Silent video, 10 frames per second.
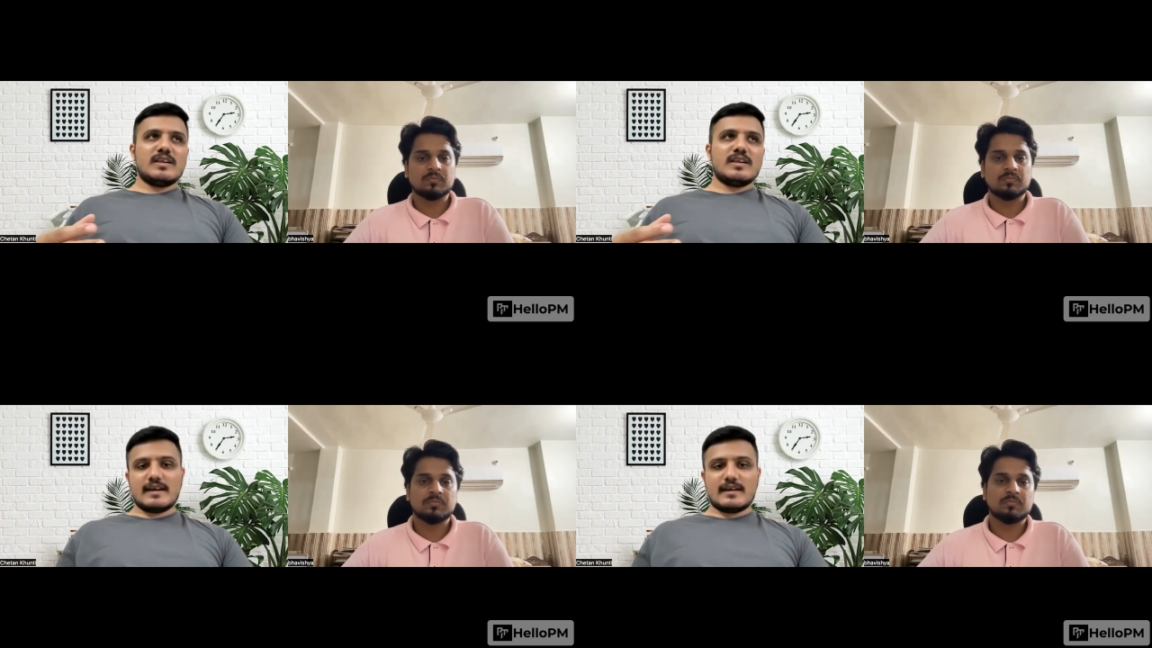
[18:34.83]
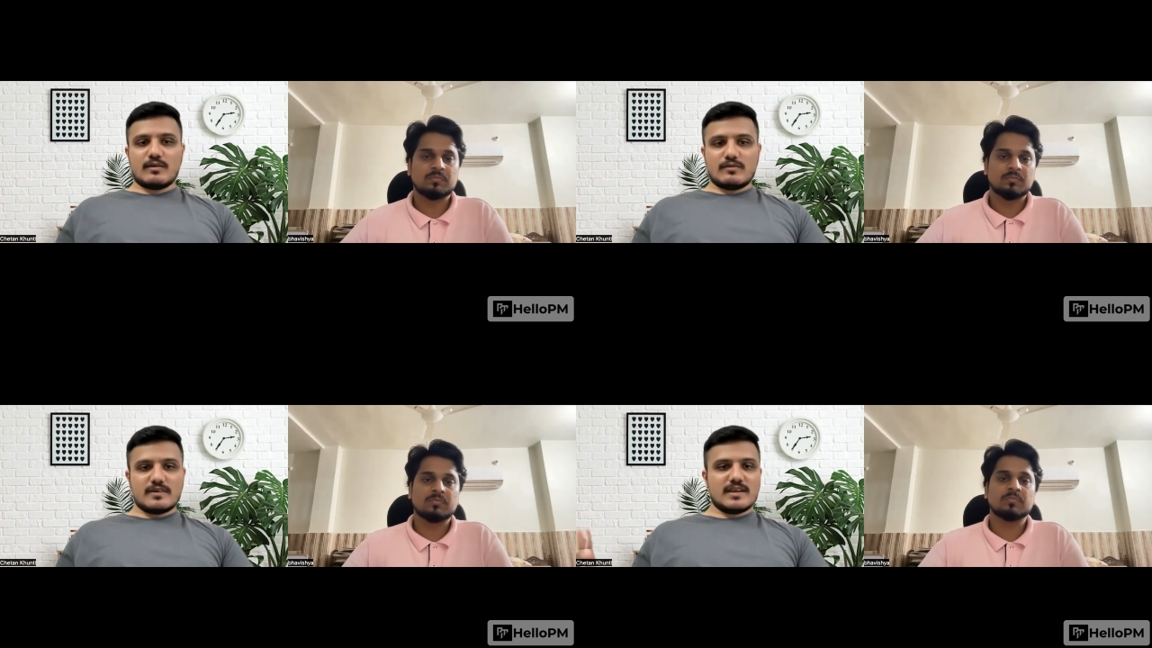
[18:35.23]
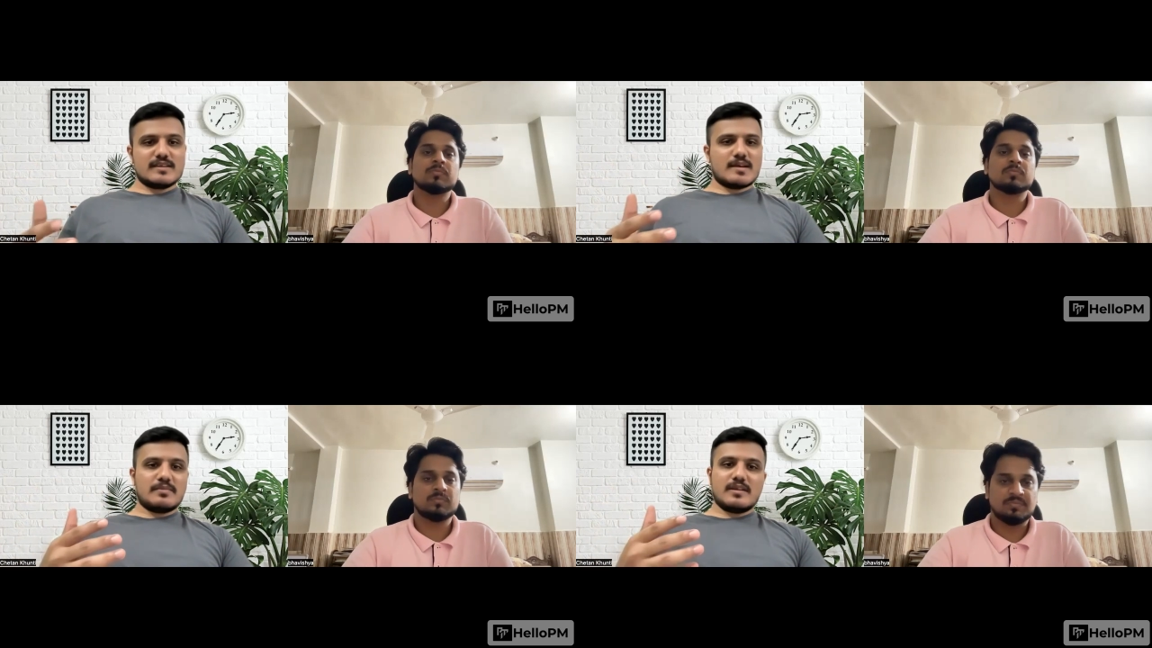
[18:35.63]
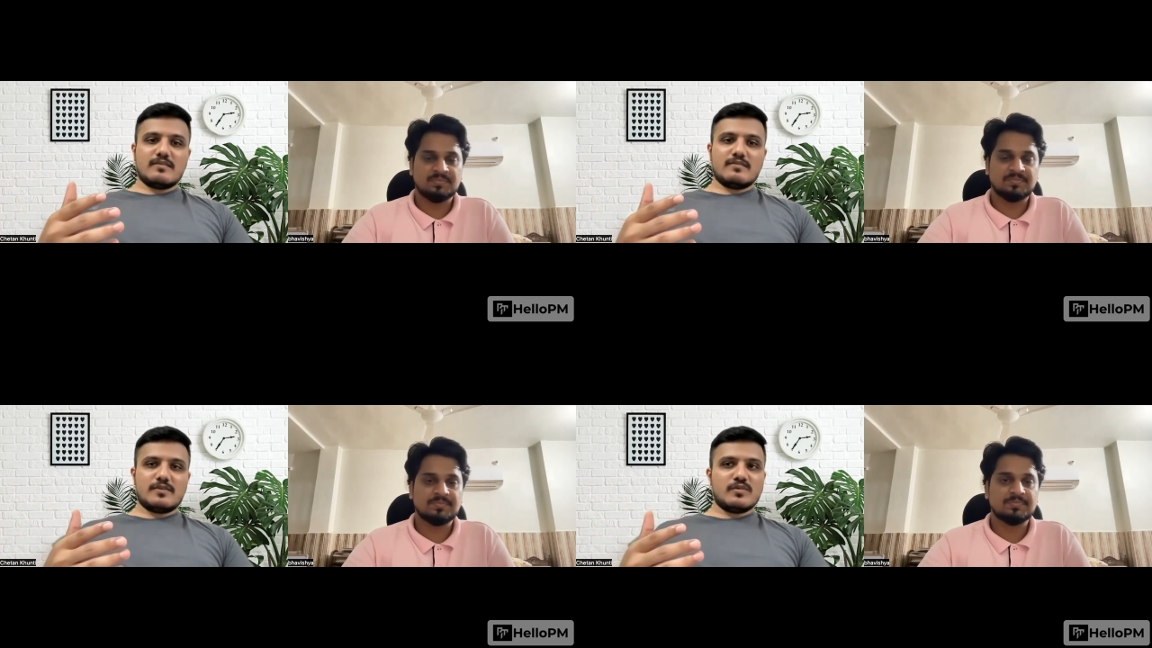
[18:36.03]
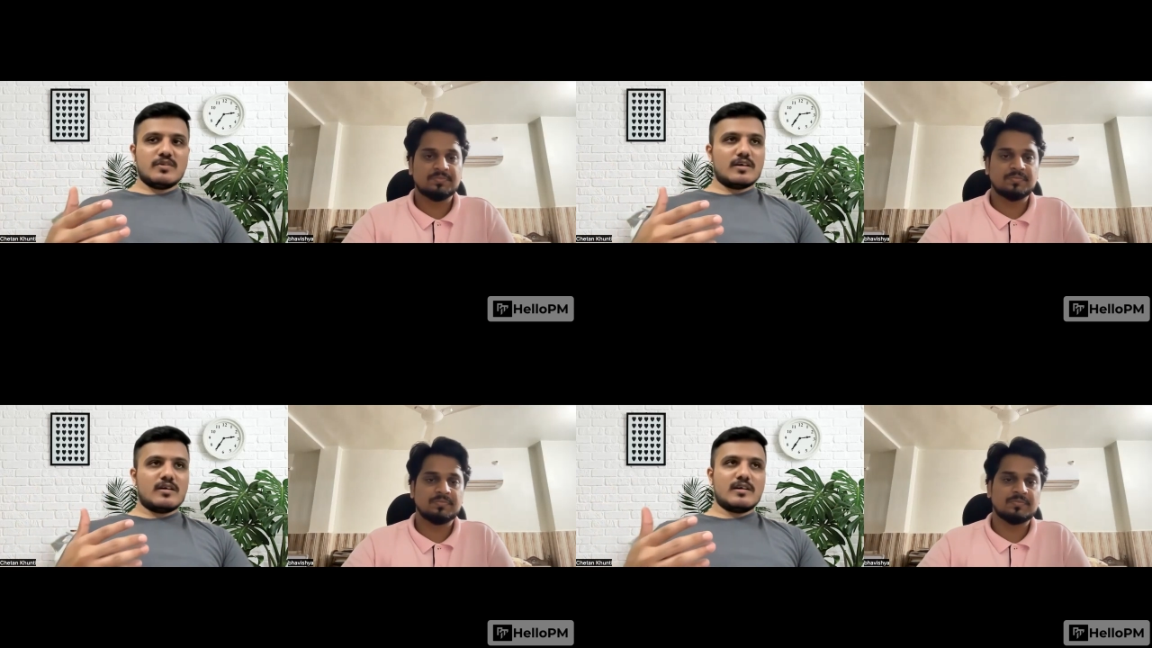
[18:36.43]
Speaker 1: building it out. For example, if you
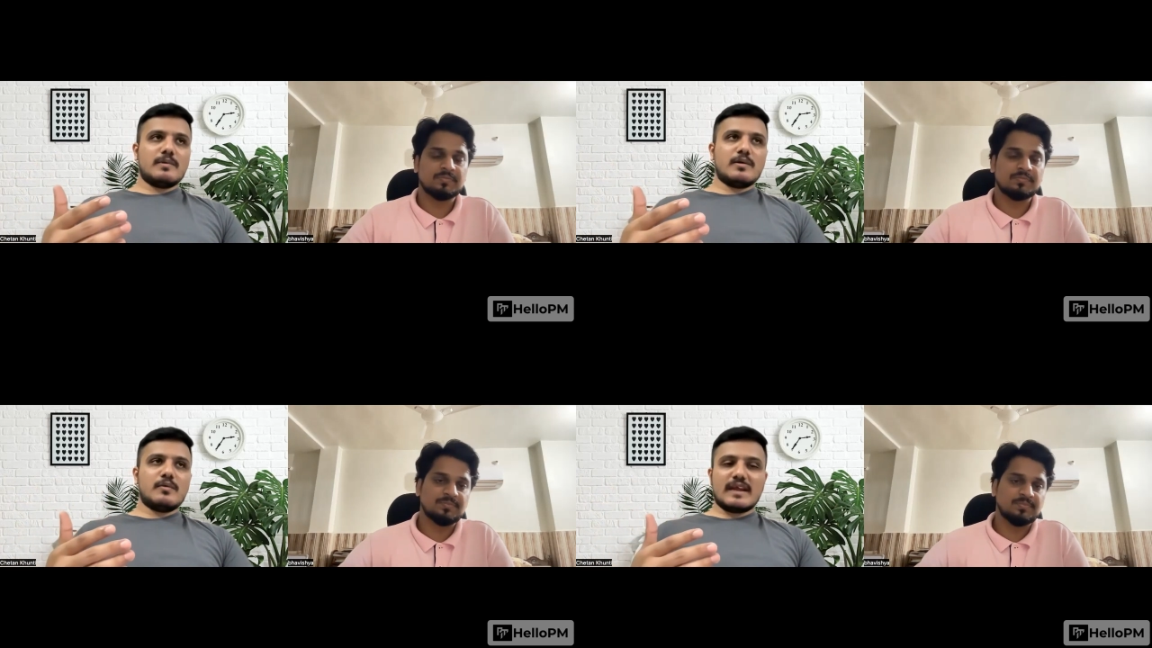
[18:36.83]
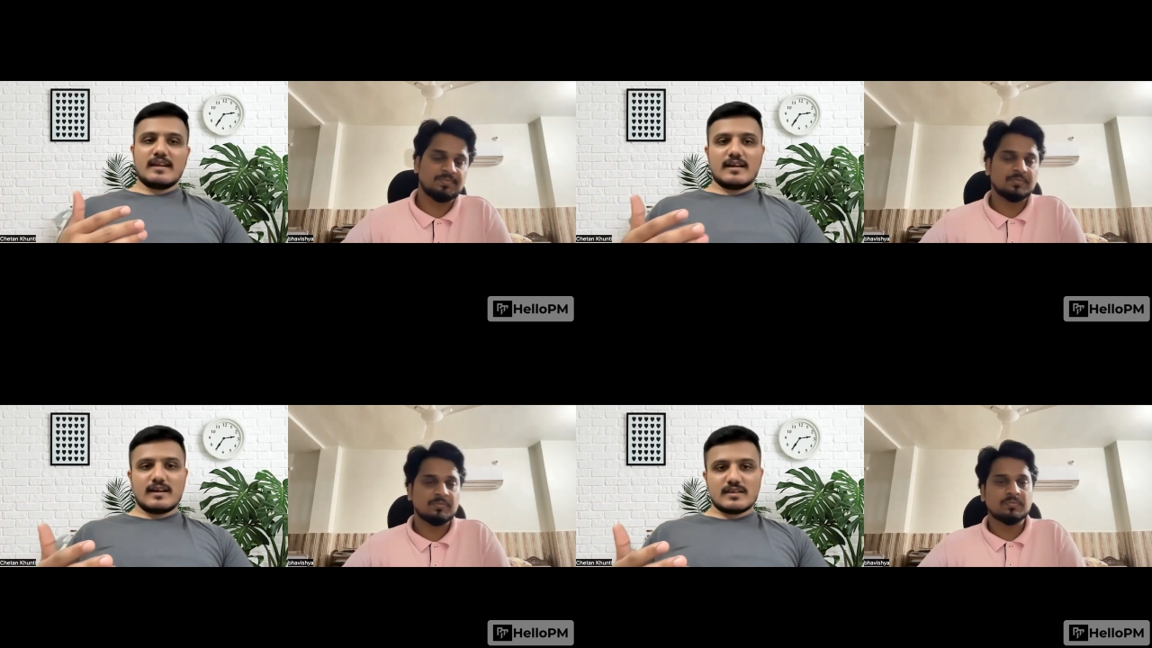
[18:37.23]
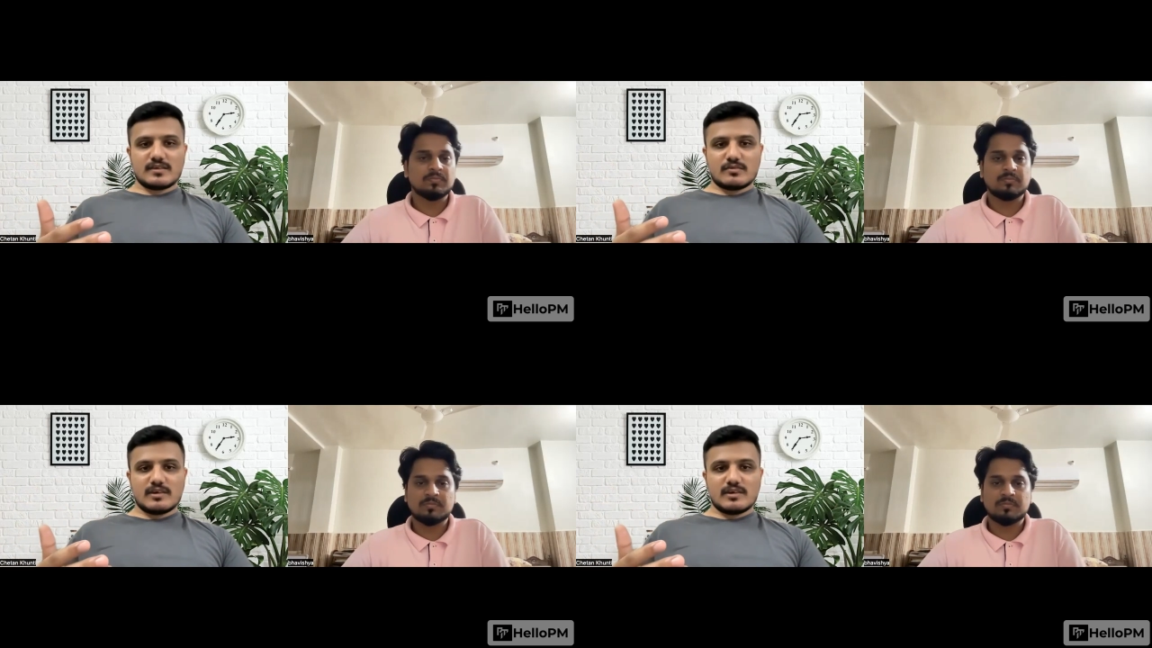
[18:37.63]
learned about analytics today,